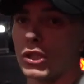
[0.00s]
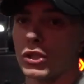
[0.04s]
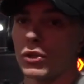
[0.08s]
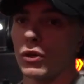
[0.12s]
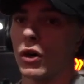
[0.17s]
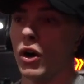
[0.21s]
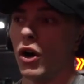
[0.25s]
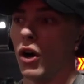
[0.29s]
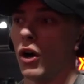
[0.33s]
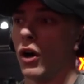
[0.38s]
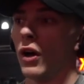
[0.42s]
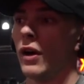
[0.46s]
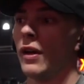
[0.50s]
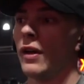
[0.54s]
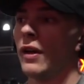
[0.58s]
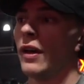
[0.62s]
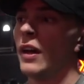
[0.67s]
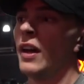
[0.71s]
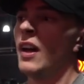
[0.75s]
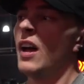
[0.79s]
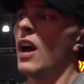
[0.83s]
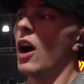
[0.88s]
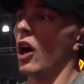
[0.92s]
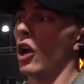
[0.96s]
throw,
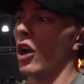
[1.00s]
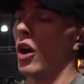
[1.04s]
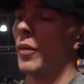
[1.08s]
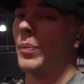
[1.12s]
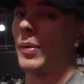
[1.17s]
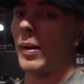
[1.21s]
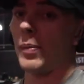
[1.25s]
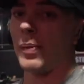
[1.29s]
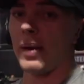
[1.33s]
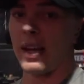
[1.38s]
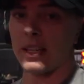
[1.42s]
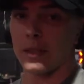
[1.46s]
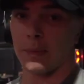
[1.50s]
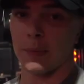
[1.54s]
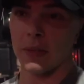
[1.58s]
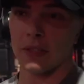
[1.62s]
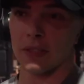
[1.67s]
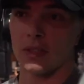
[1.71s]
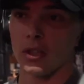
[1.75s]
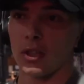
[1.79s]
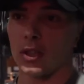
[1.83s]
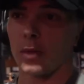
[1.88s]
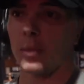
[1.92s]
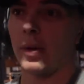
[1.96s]
a lot of people ask me
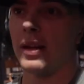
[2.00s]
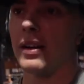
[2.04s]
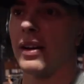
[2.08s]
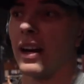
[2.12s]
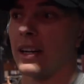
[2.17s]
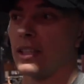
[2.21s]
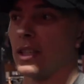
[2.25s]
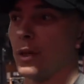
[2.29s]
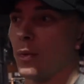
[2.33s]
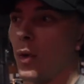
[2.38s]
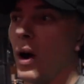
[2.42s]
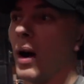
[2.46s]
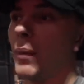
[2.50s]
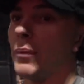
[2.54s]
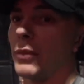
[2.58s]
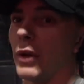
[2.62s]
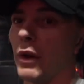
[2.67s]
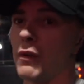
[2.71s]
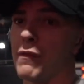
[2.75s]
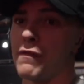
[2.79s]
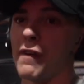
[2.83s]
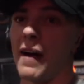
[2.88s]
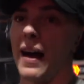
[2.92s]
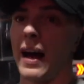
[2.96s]
on social media actually what I'm
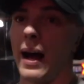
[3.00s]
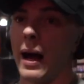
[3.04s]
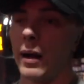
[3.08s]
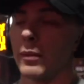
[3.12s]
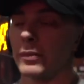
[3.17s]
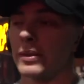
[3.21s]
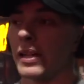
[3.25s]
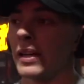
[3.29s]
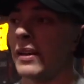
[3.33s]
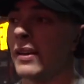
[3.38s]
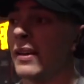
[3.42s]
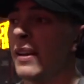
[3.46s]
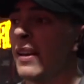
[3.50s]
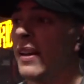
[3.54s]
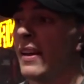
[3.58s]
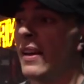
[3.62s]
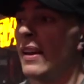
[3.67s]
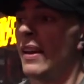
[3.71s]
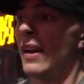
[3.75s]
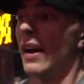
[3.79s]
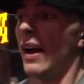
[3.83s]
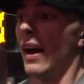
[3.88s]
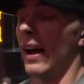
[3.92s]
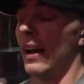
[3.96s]
doing for arms.
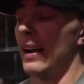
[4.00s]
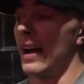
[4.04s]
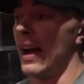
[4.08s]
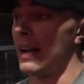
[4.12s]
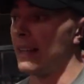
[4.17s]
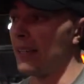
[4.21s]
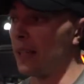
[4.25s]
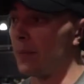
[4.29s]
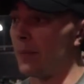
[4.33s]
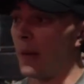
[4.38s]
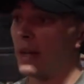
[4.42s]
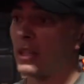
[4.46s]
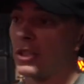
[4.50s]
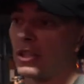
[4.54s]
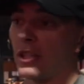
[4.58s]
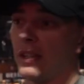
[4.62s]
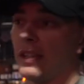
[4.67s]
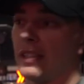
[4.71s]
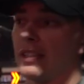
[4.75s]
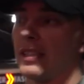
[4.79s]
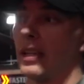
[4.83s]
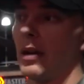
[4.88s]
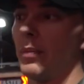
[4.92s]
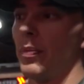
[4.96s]
And I did mention
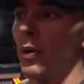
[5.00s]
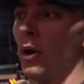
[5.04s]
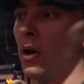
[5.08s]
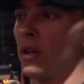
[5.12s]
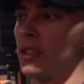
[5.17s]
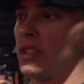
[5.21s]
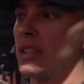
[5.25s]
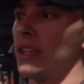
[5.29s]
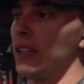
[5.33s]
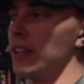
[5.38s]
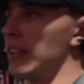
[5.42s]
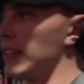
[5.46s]
this in a post the